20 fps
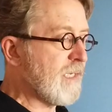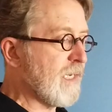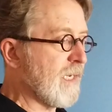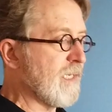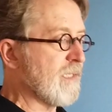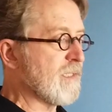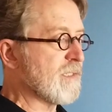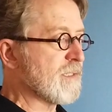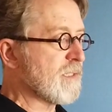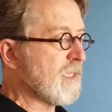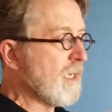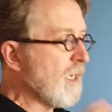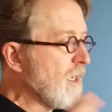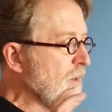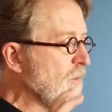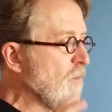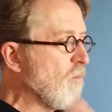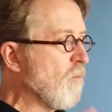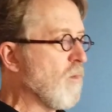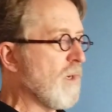case,
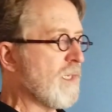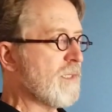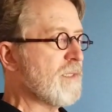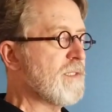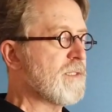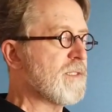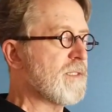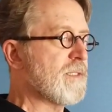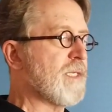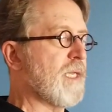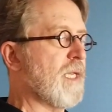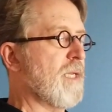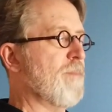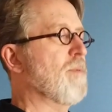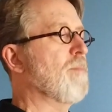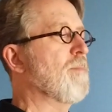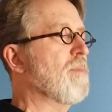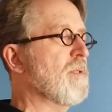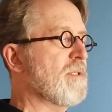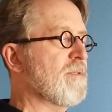what this is
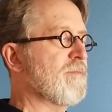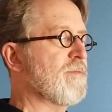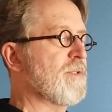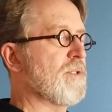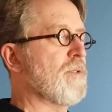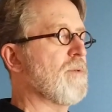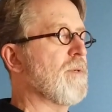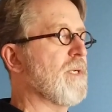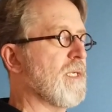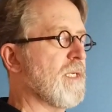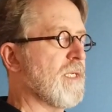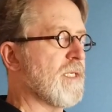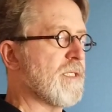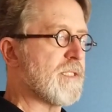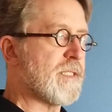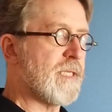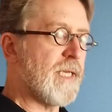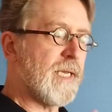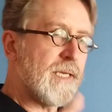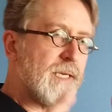capable of doing
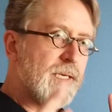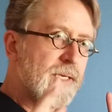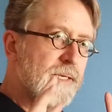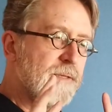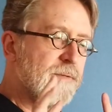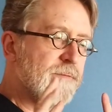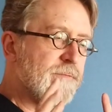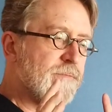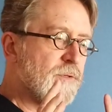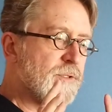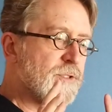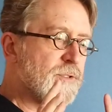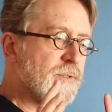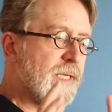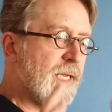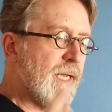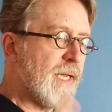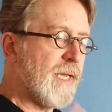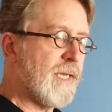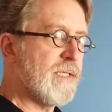is taking
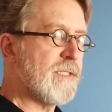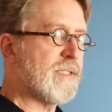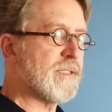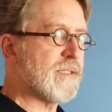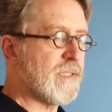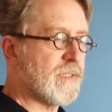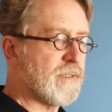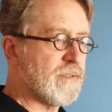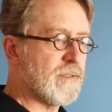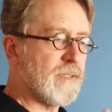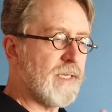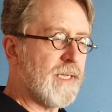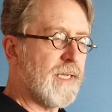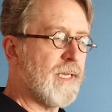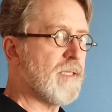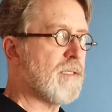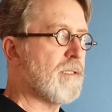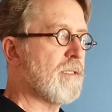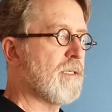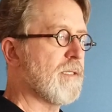virtually any signal,
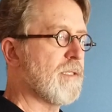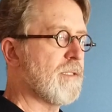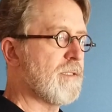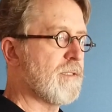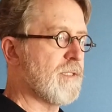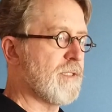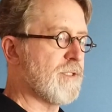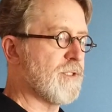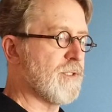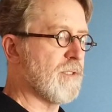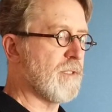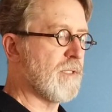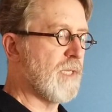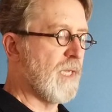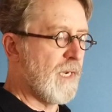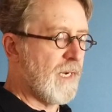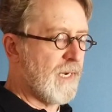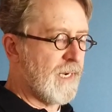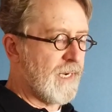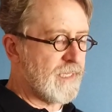analog and digital,
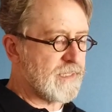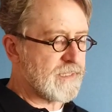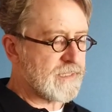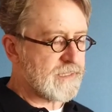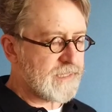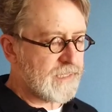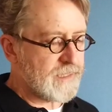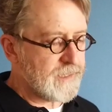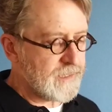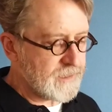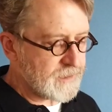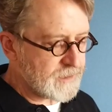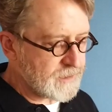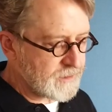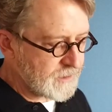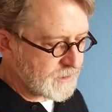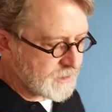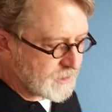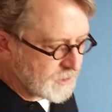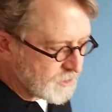and sending it
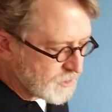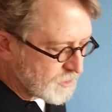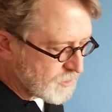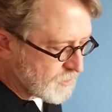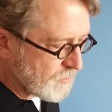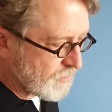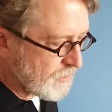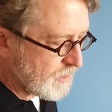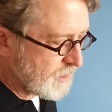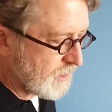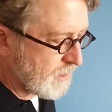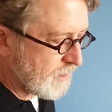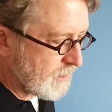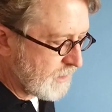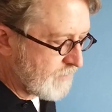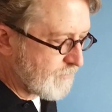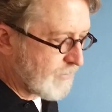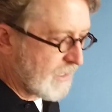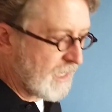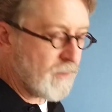to this
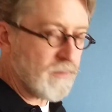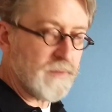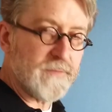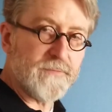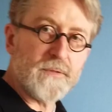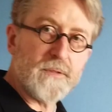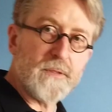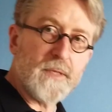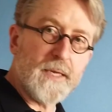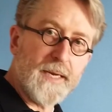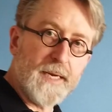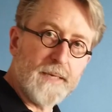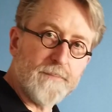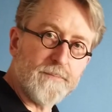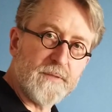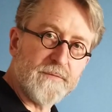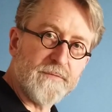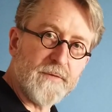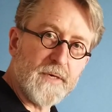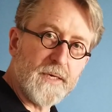extraordinarily powerful
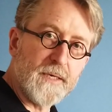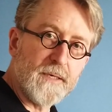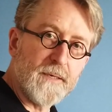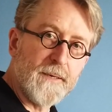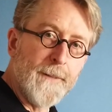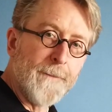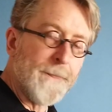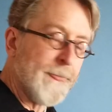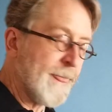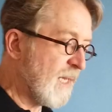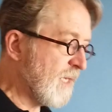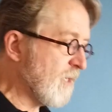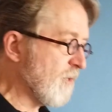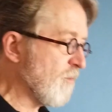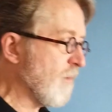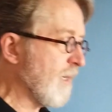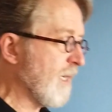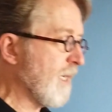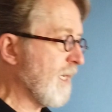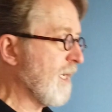amplifier in a
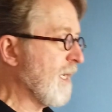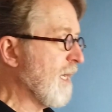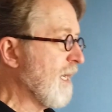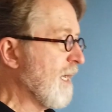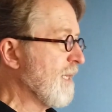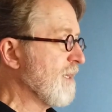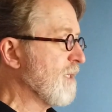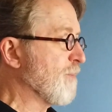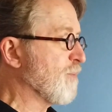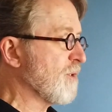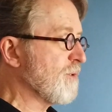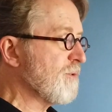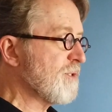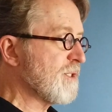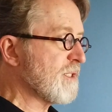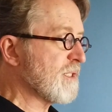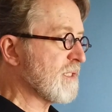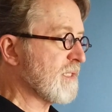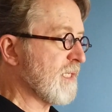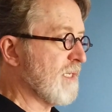way that
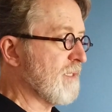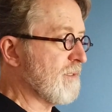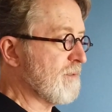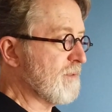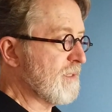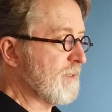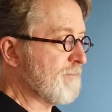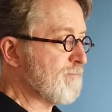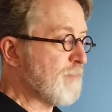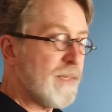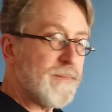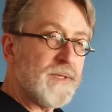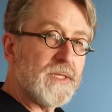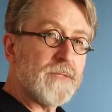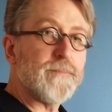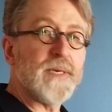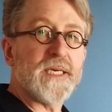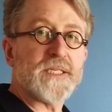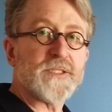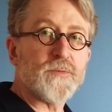produces sound that may be the
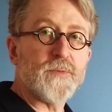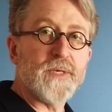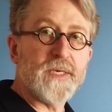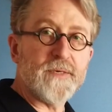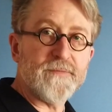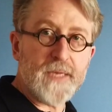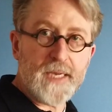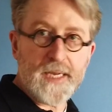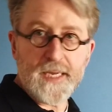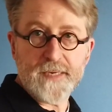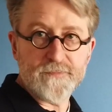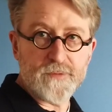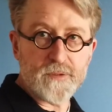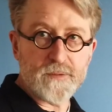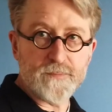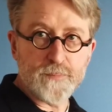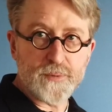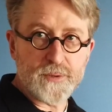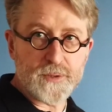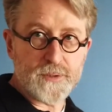best we have ever
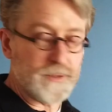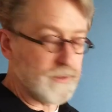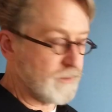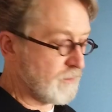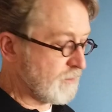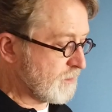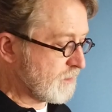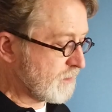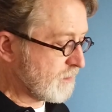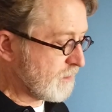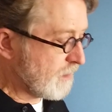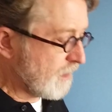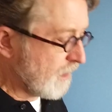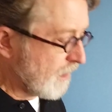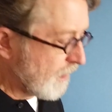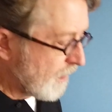produced.